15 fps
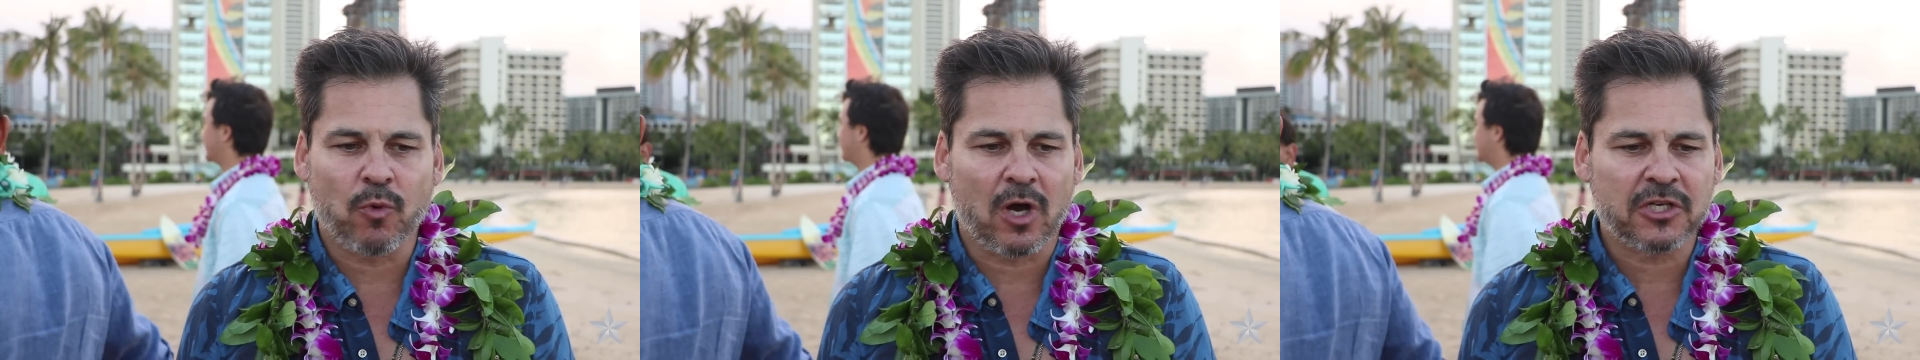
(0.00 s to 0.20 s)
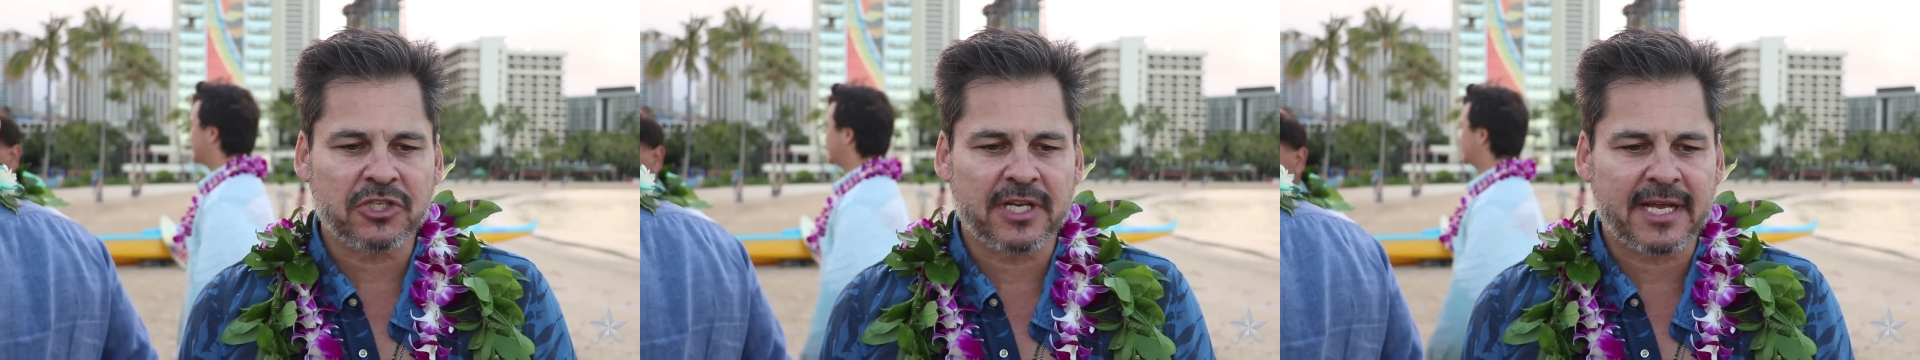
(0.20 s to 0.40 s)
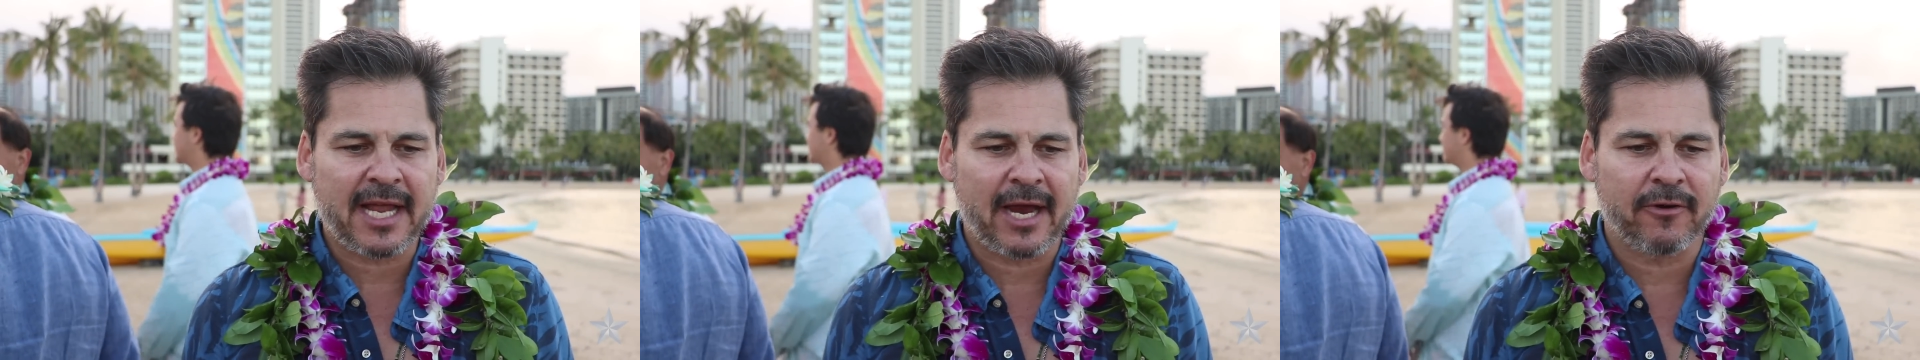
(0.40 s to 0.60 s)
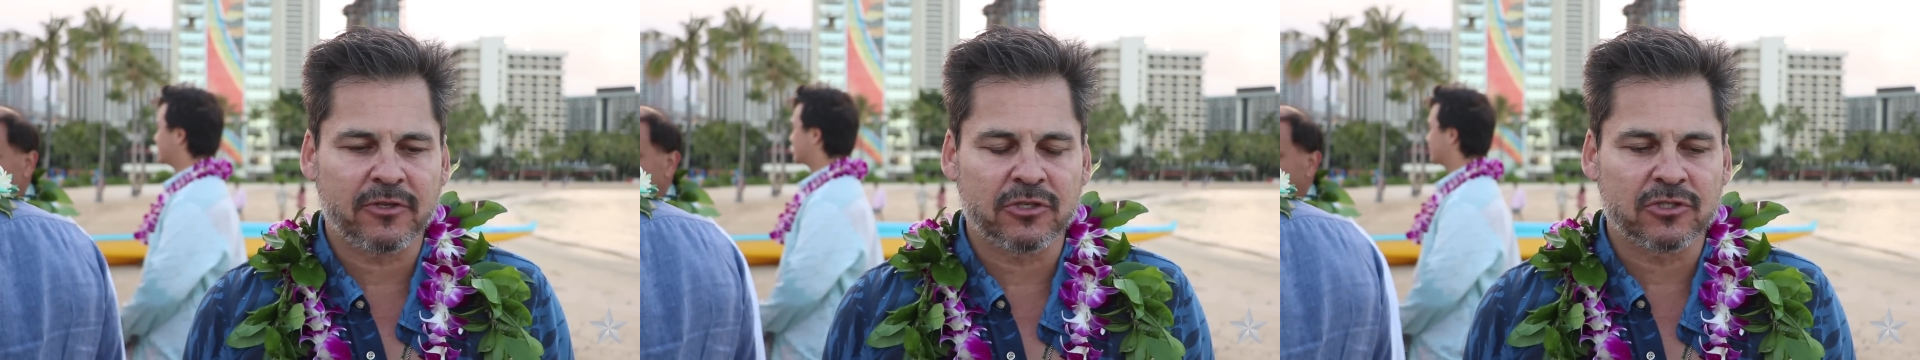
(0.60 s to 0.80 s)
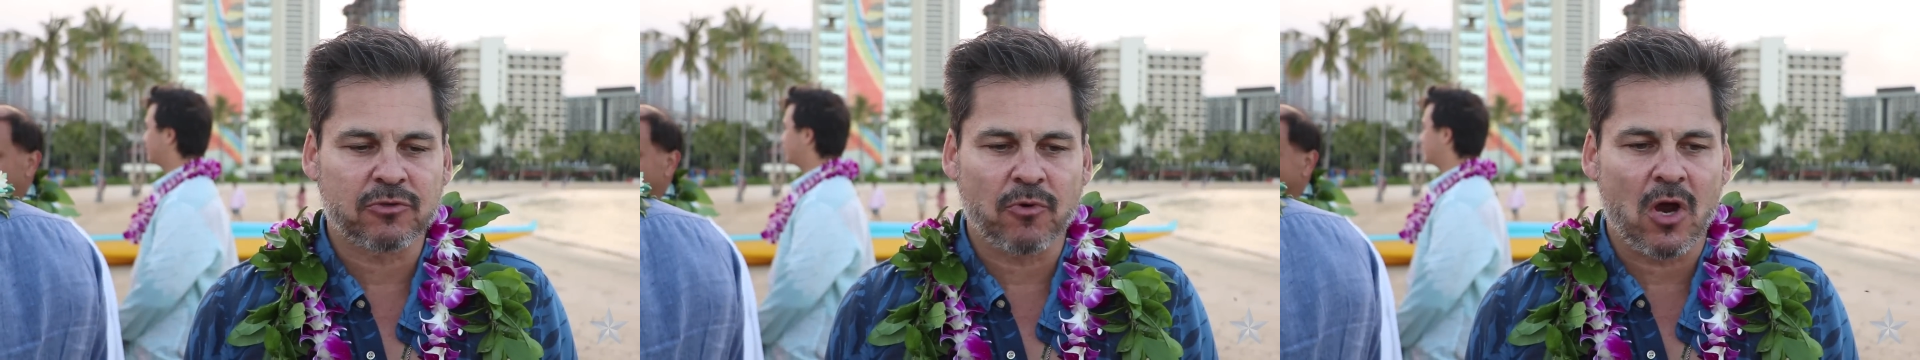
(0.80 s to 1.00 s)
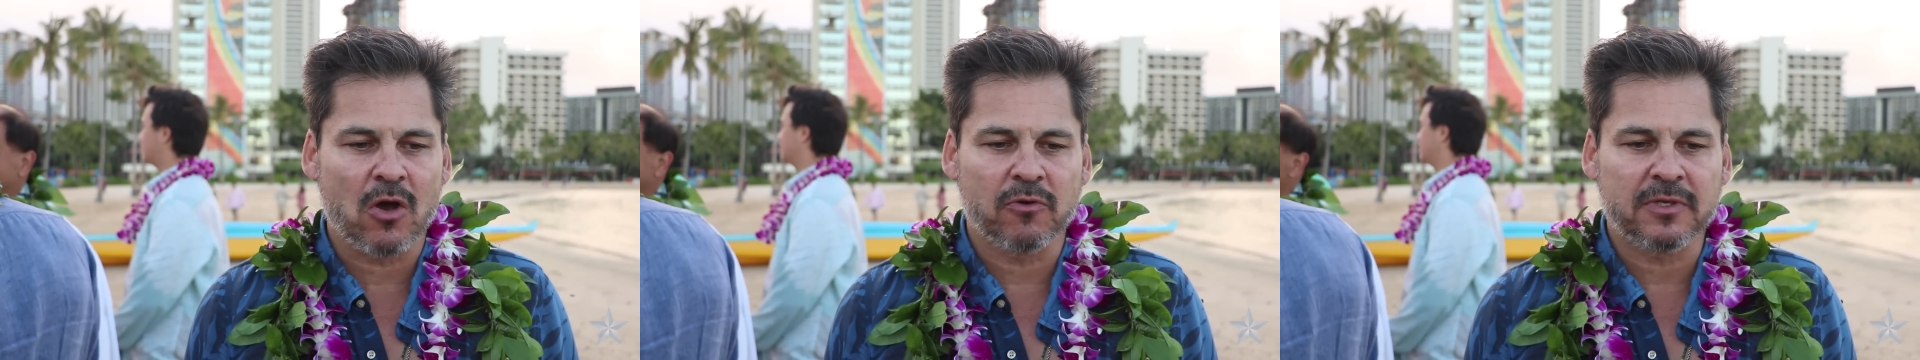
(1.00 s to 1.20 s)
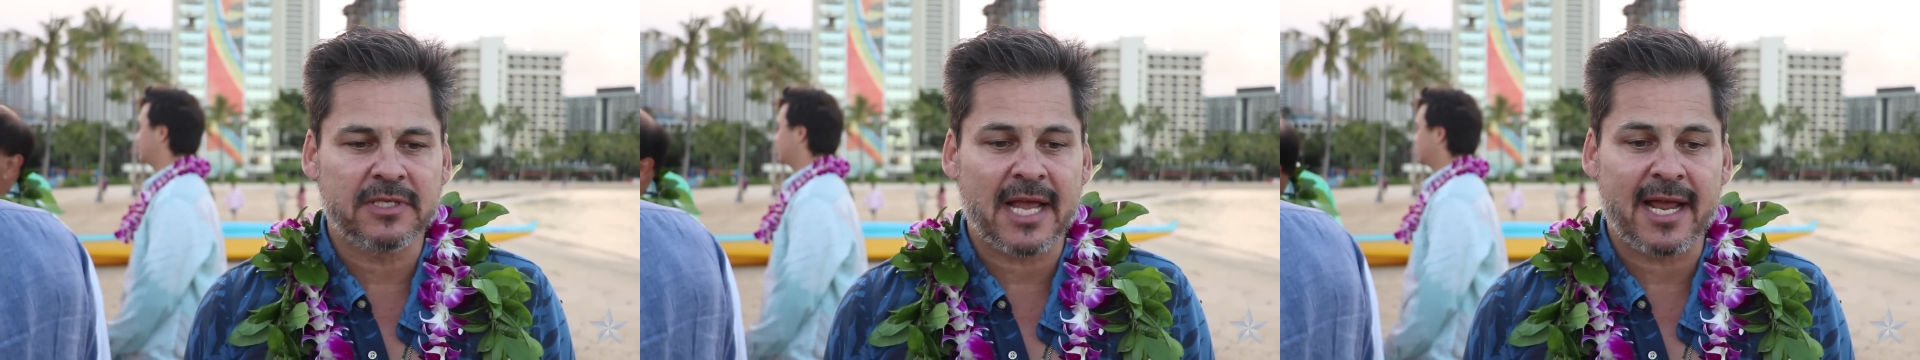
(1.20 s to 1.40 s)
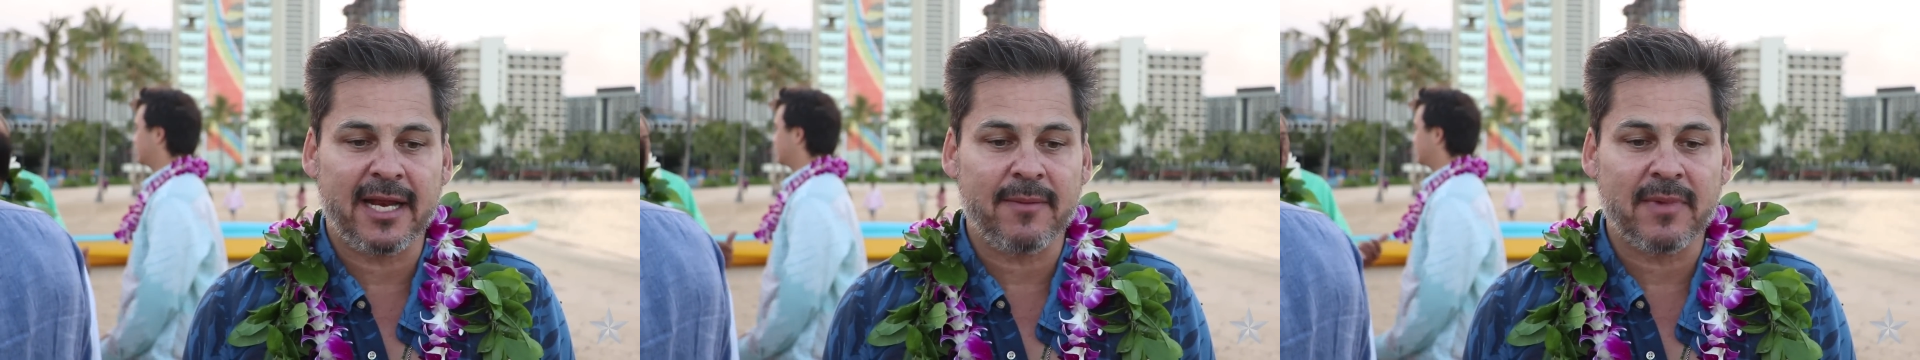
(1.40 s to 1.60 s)
watching the characters grow.
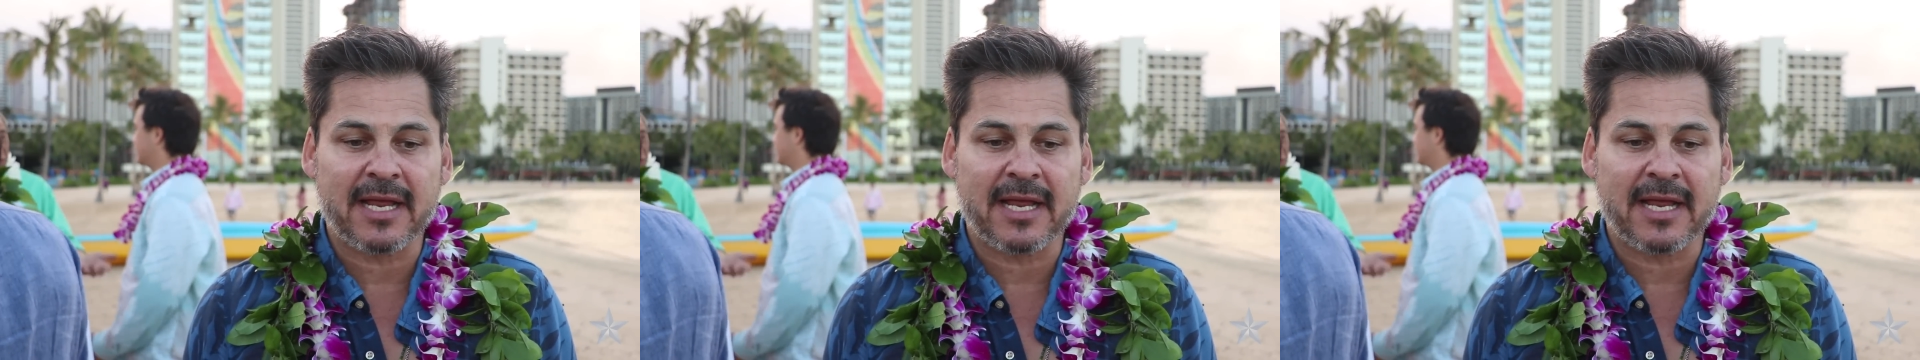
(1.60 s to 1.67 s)
Danny